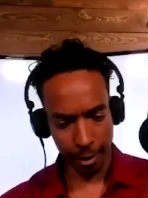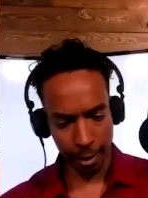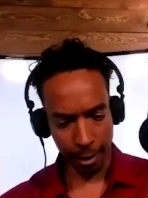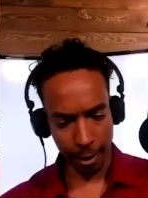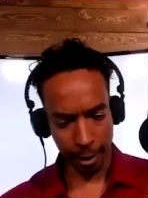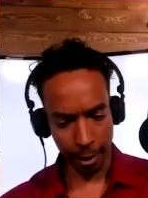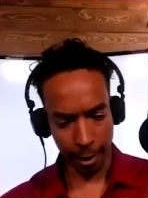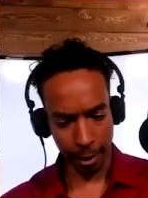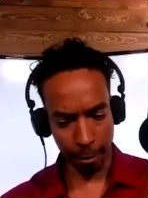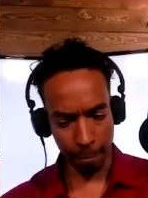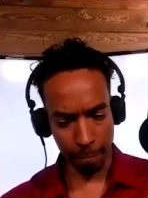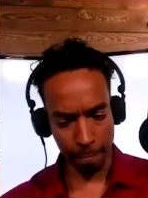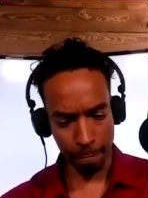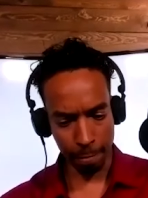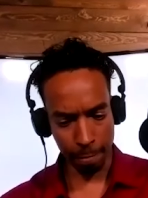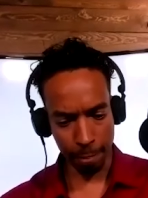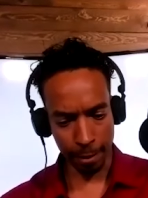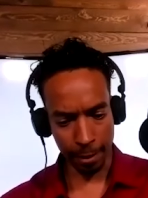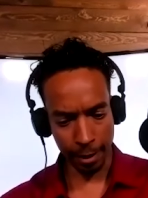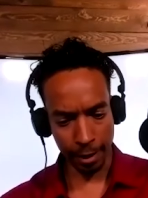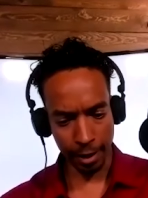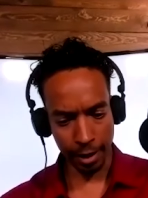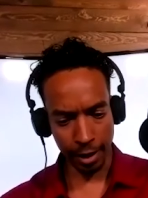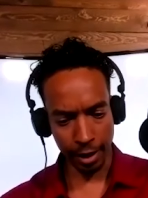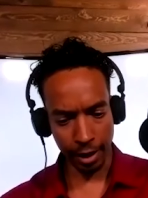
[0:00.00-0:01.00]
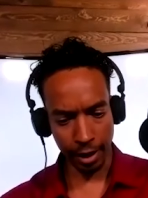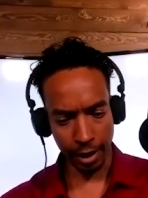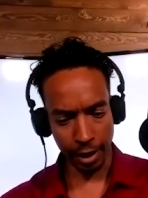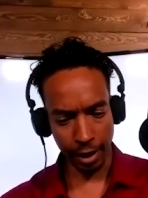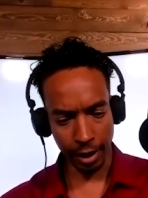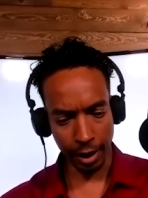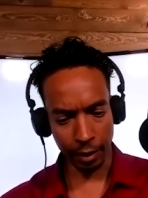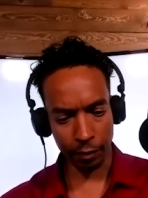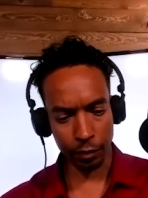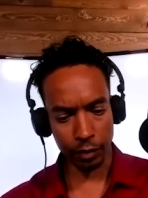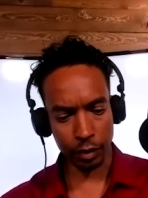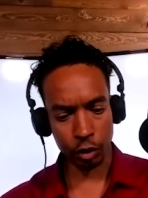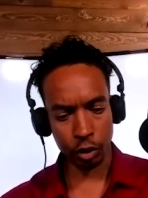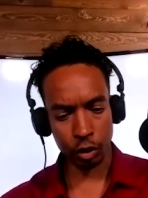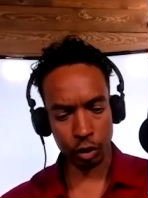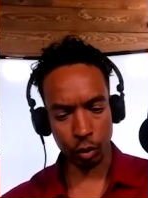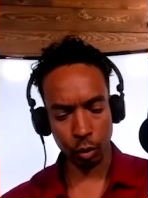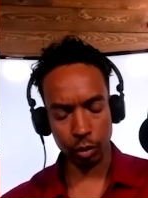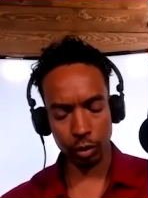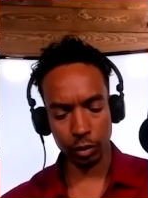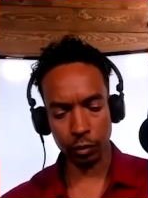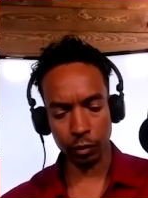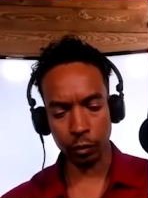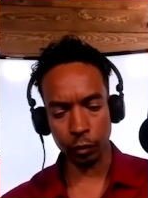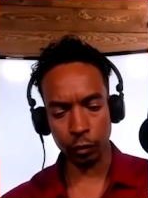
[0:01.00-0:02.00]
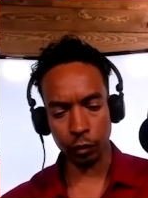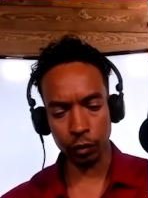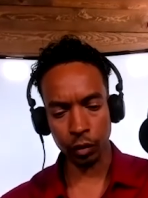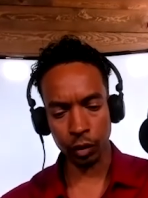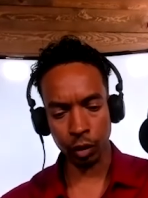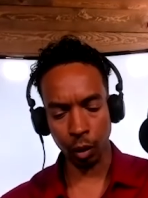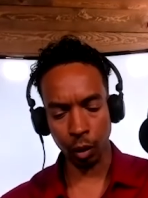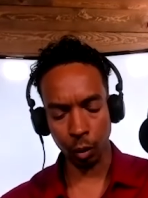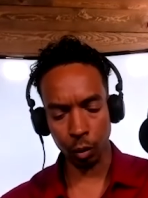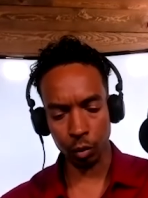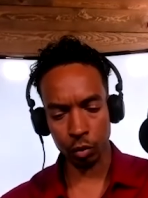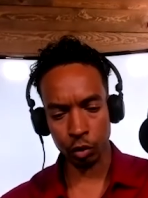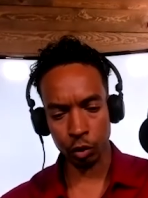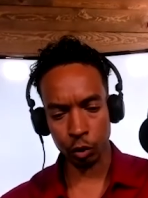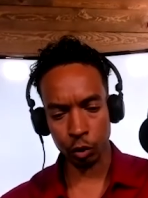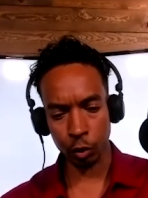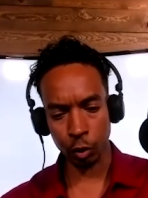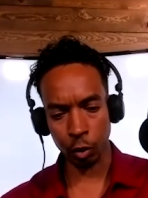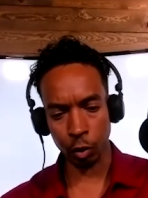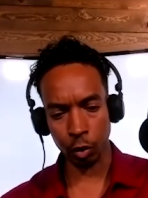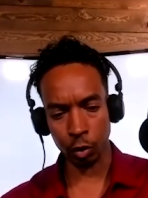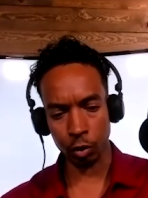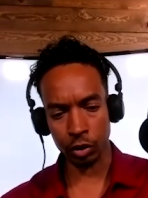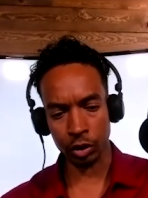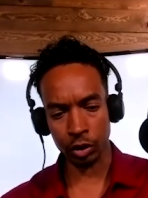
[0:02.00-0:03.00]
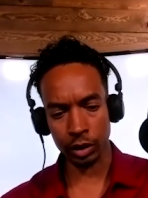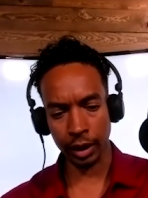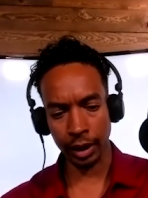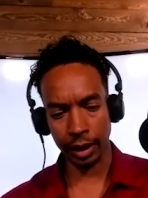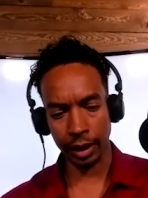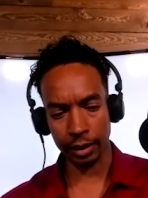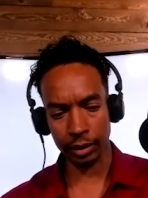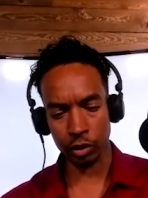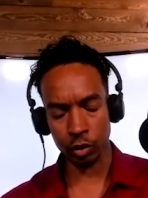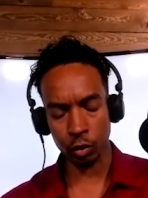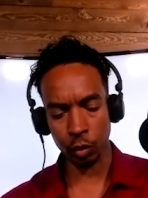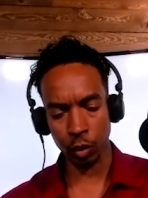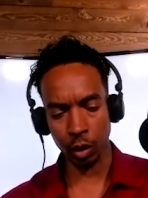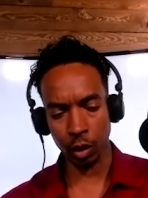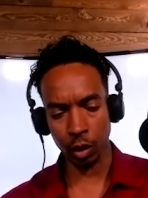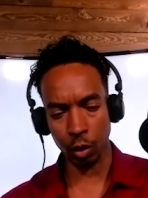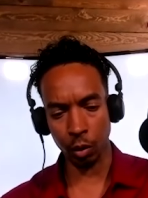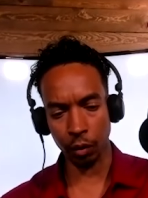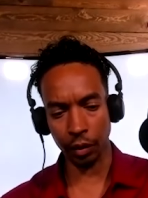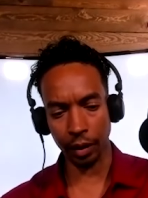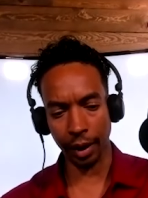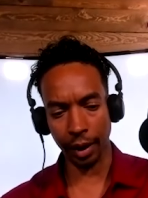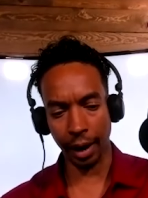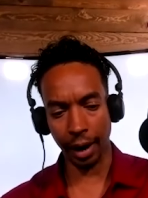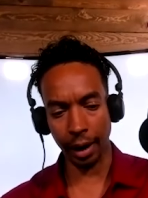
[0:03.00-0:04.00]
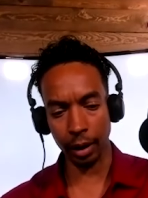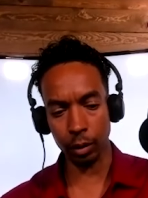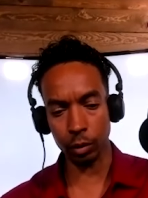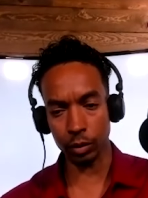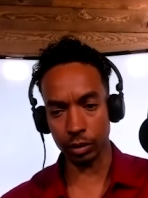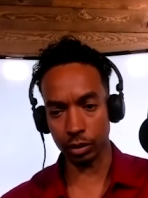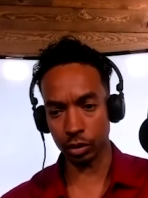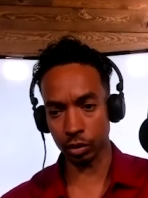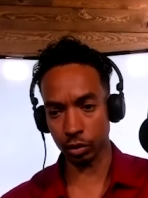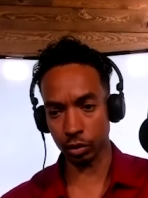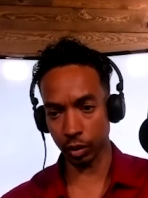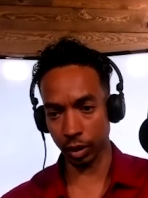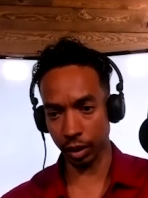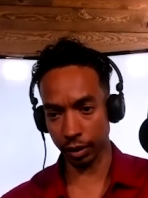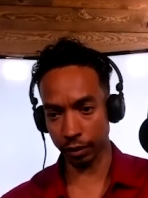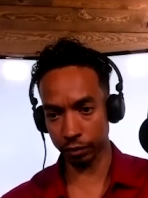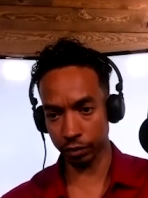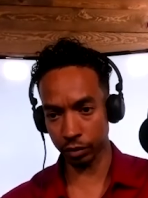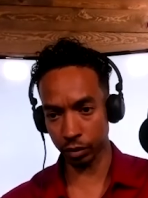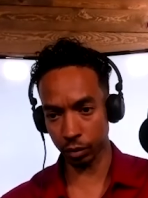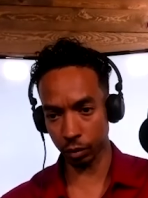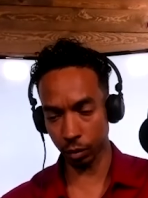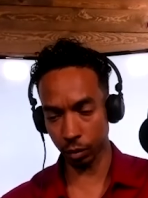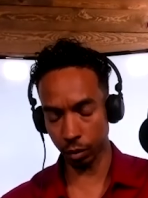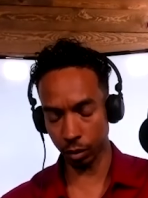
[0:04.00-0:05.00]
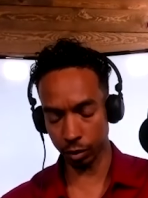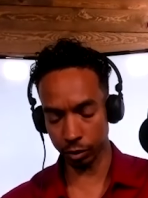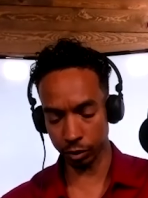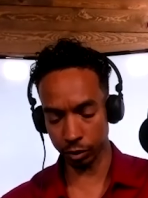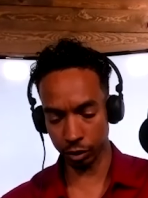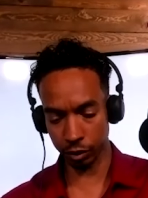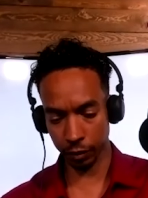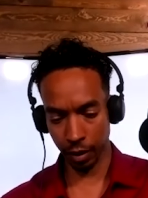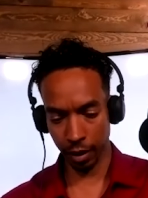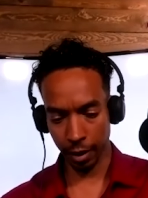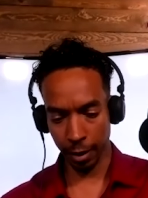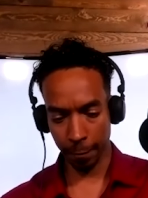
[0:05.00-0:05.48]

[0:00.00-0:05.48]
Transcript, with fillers: Um, in the sort of cultural status quo that I would strive towards,